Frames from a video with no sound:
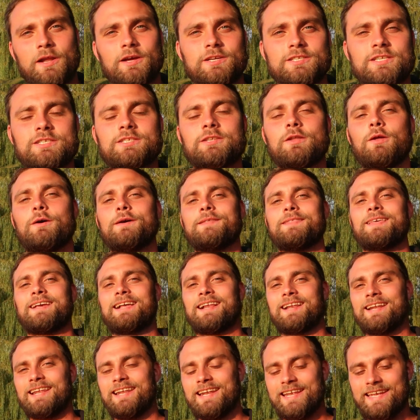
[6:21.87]
And I just like the
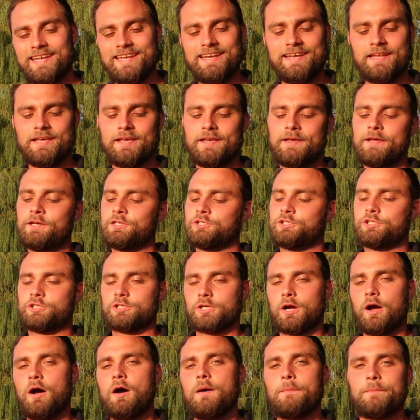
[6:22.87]
clean,
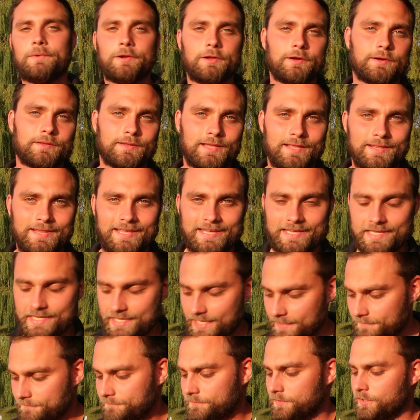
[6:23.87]
sharp look that they
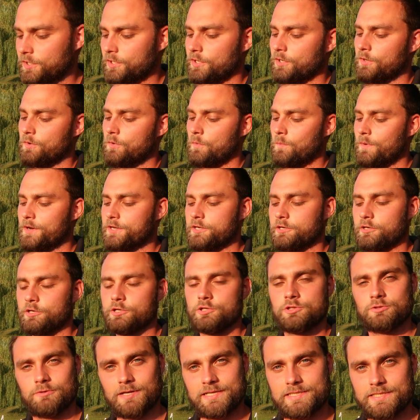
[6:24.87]
give you when
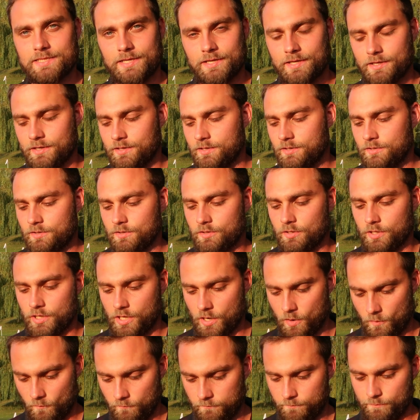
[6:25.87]
you're addressing the
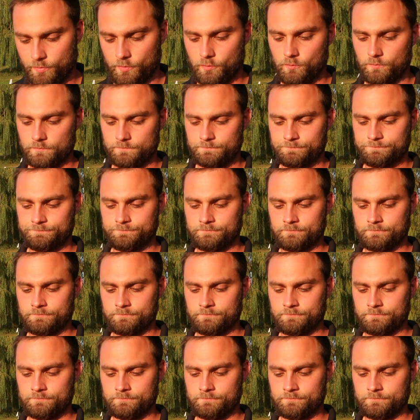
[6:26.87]
golf ball.